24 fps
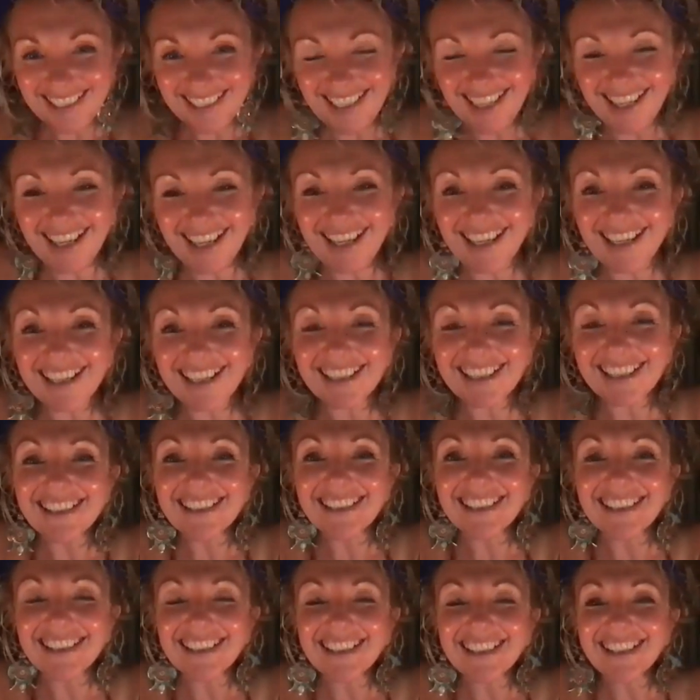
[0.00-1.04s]
Yeah.
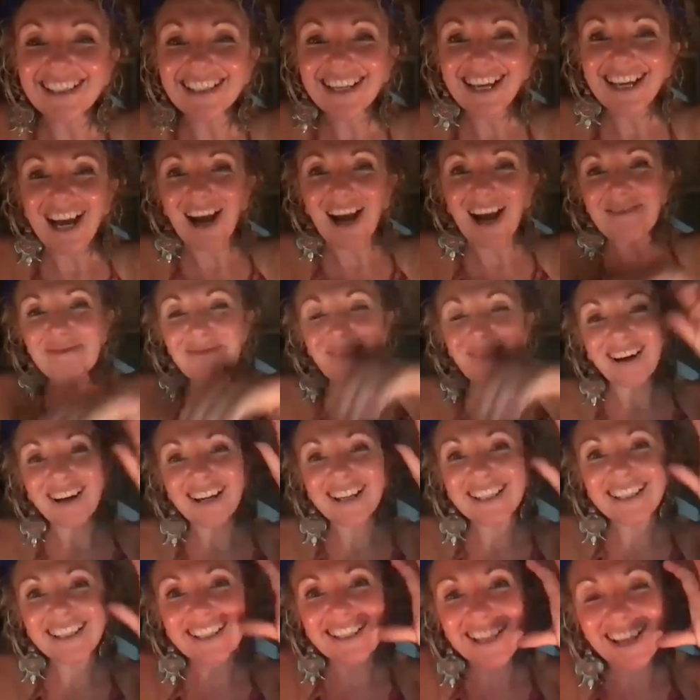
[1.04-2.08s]
So that
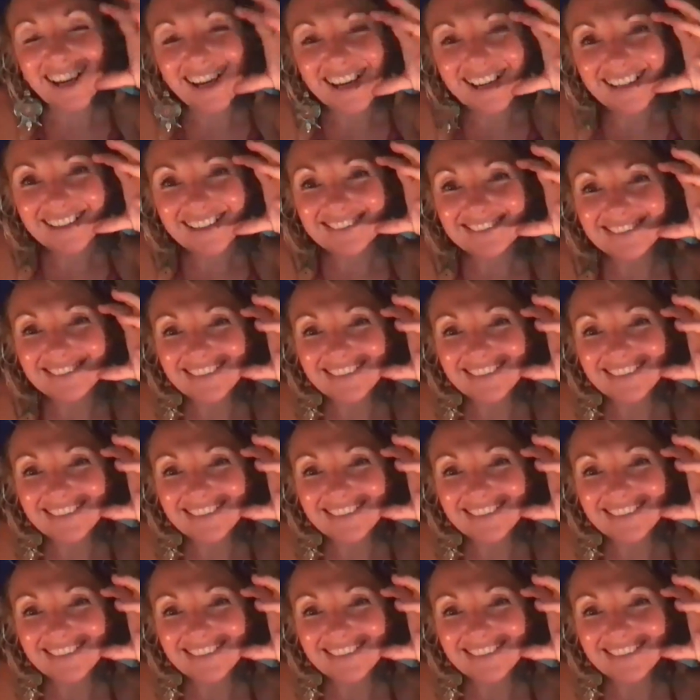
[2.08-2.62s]
was how I